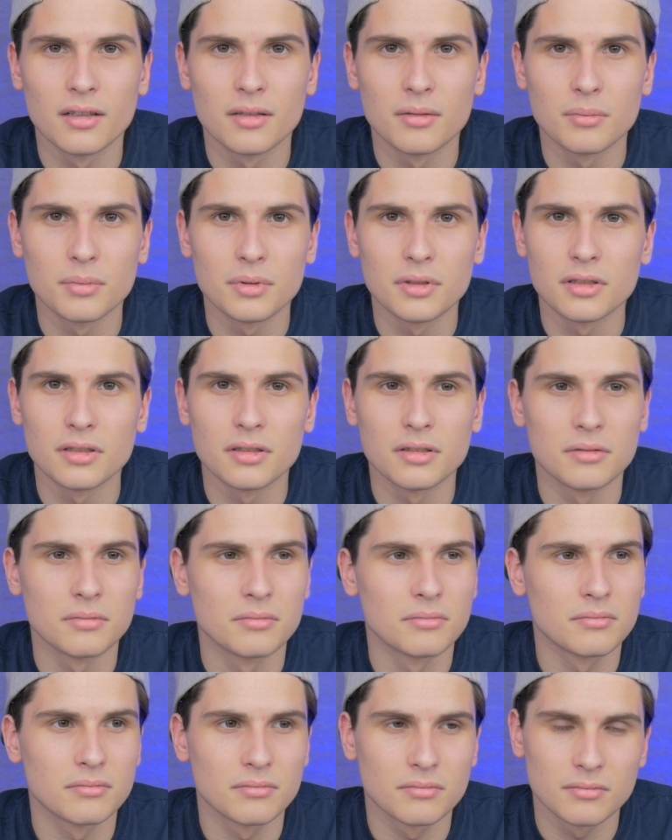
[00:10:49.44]
be
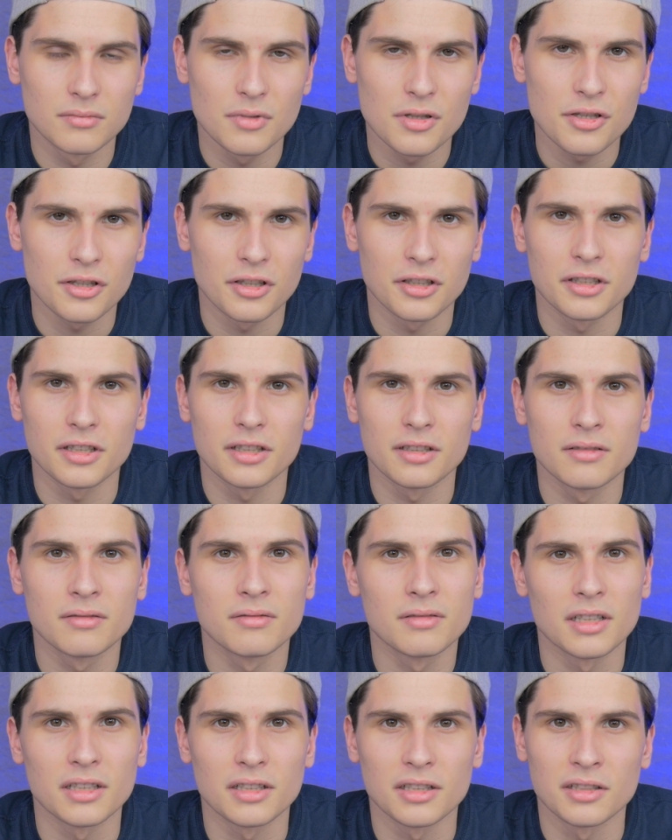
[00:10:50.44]
certain
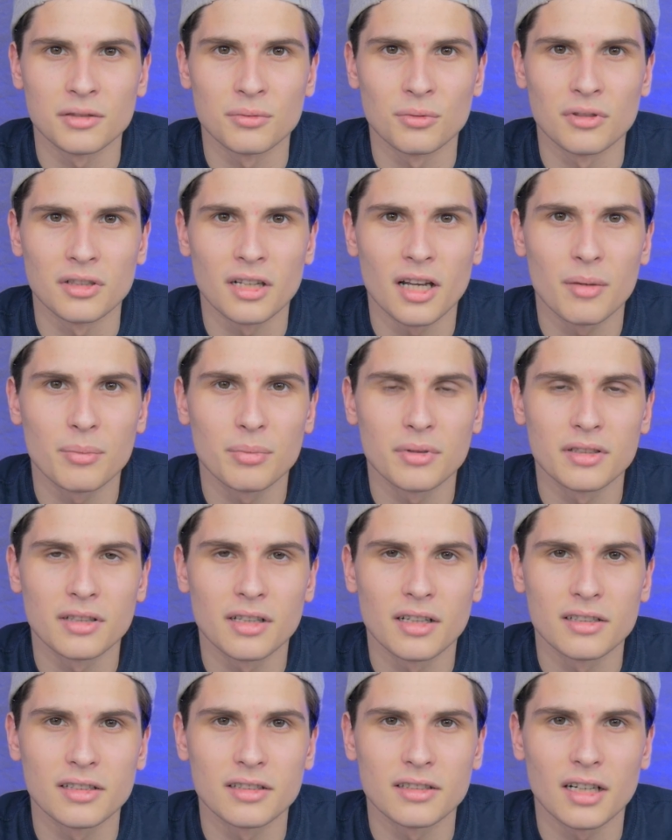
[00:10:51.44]
that it won't happen
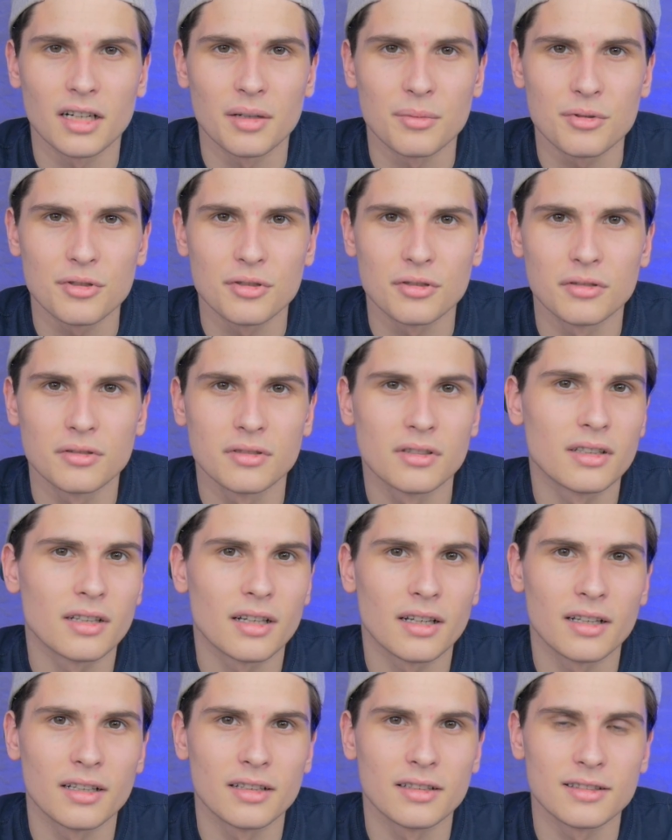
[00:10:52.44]
anytime soon
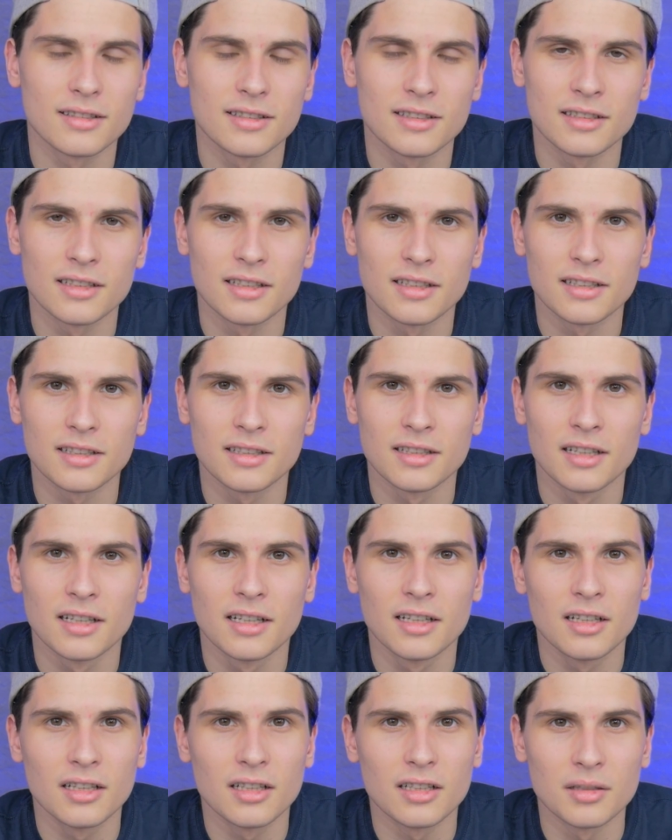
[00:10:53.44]
and in a
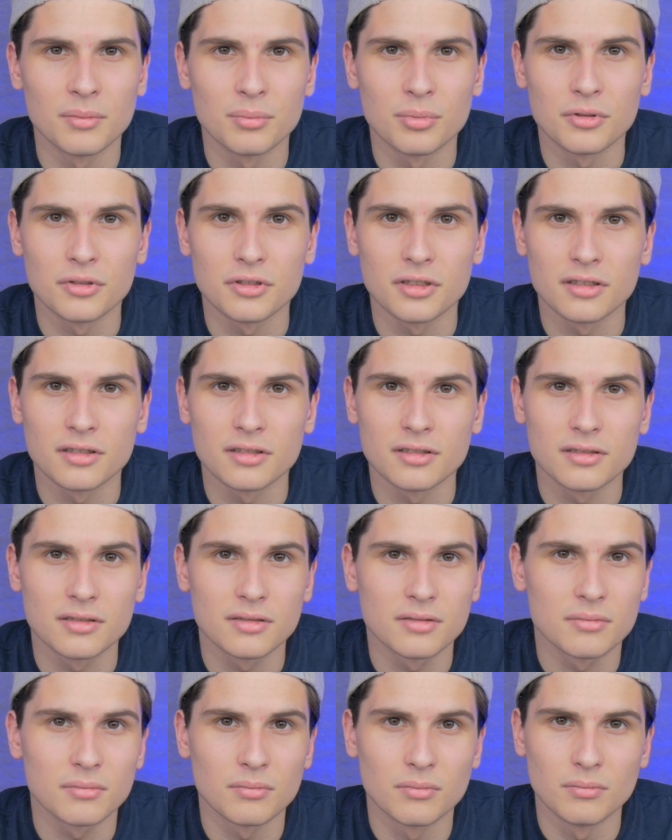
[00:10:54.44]
important
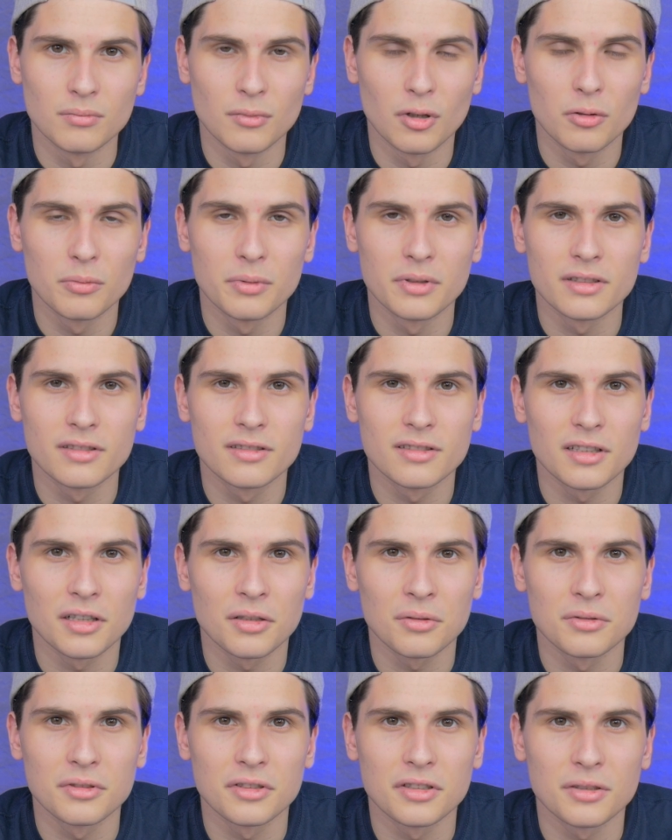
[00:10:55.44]
moment
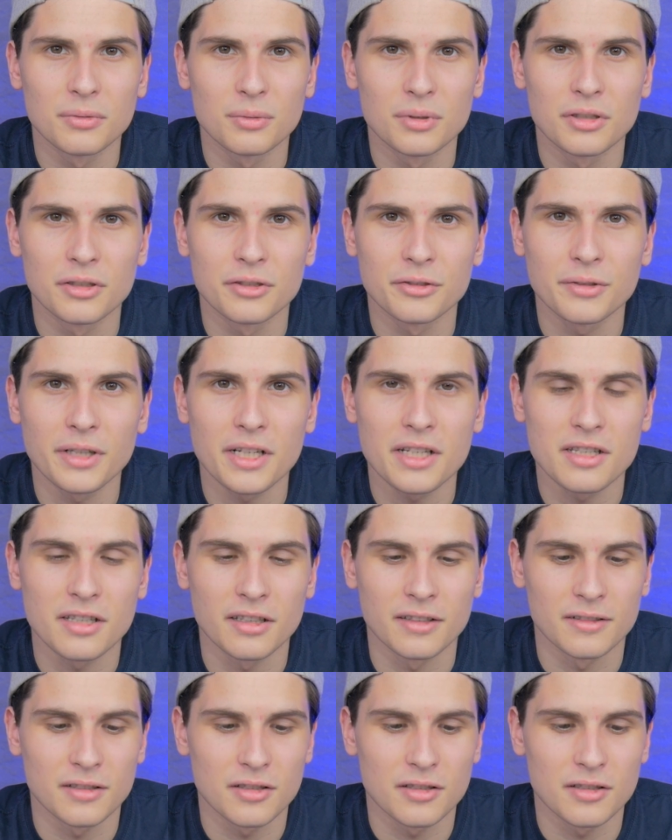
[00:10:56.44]
out there when you're racing.